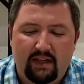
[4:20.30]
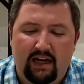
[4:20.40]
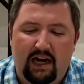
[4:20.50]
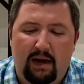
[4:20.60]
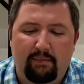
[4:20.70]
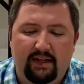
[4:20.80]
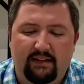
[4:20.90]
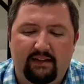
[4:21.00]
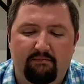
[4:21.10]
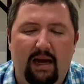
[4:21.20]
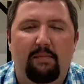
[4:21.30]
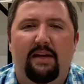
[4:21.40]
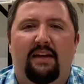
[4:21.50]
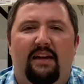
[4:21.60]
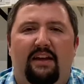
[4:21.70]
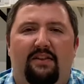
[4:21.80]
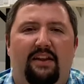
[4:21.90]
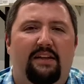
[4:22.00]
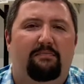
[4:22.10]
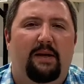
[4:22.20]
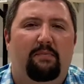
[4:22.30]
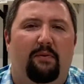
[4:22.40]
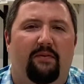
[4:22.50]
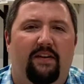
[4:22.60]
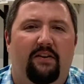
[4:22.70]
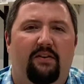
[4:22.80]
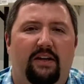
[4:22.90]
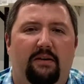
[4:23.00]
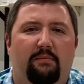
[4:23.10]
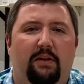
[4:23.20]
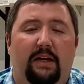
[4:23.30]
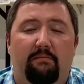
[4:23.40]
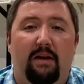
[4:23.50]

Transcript: Uh, but maybe these people feel incomplete.